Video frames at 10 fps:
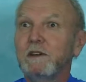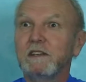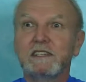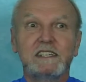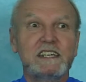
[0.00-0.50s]

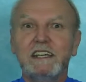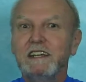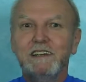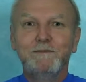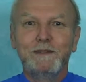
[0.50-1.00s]
seeing
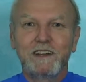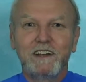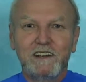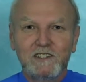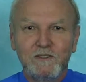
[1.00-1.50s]
him in the
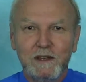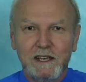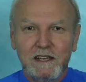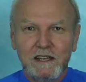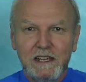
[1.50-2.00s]
cosmic
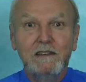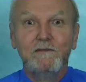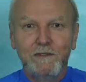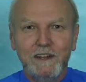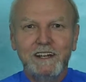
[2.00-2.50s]

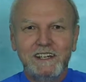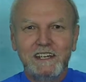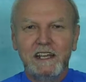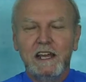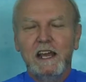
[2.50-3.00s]

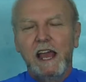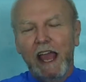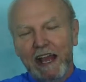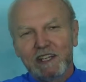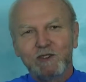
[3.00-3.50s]
infinity,
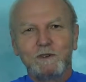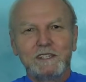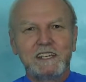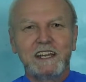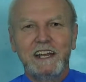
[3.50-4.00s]
asks
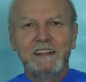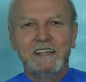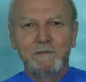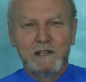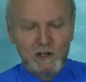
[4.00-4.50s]
once again that
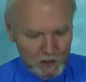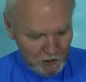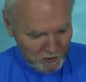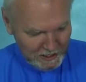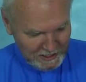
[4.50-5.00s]
he be
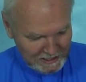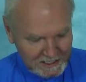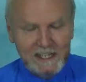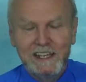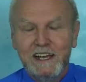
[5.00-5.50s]
shown in
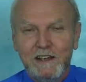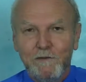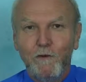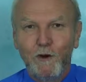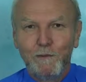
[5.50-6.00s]
his
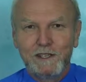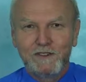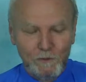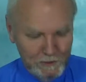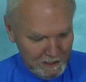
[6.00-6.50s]
form that's
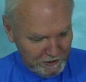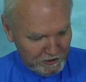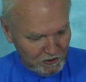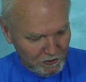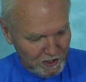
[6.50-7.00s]
familiar
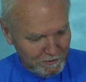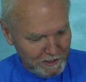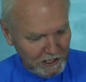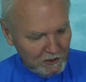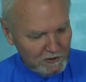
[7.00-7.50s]
to him. And
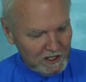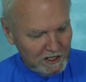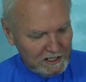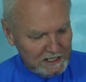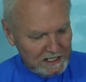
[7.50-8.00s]
he goes
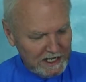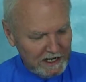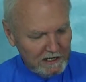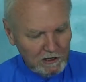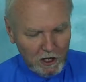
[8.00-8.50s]
on to say,
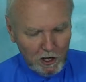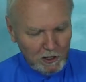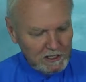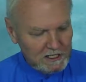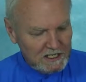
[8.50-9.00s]
I
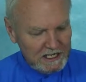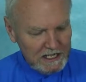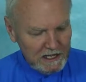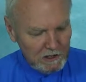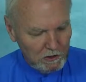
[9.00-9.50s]
long to see
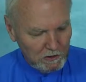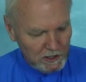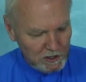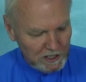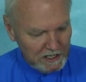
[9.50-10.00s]
thee, O
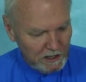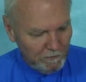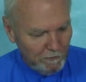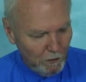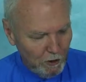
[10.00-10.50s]
Krishna, in the
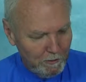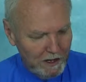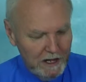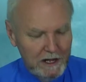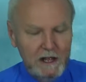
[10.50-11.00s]
form
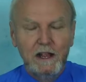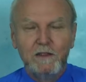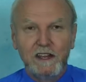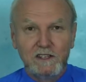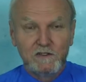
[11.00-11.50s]

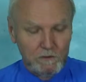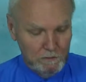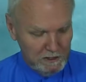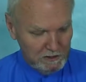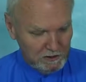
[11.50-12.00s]
that is
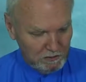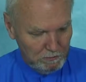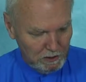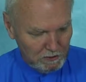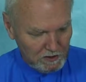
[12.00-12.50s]
familiar to
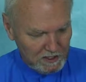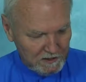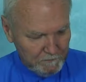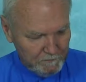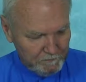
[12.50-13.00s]
most.